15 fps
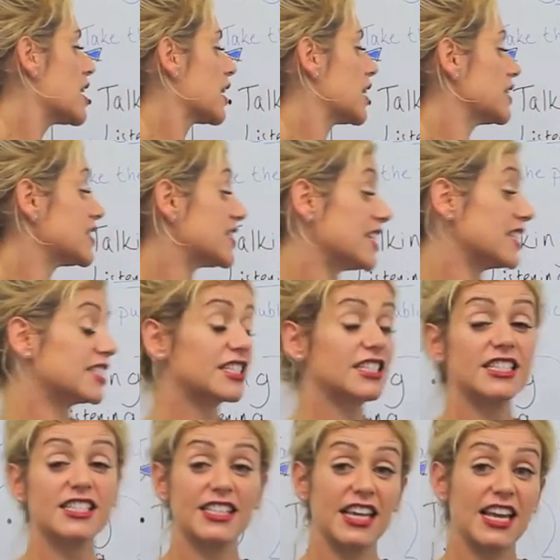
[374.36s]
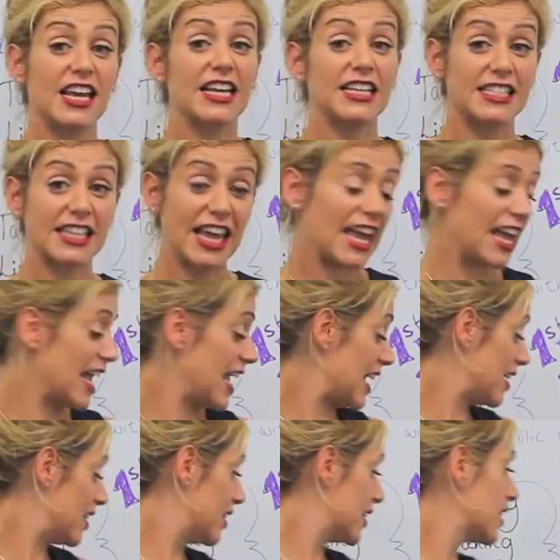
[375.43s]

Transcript: Consistency is key.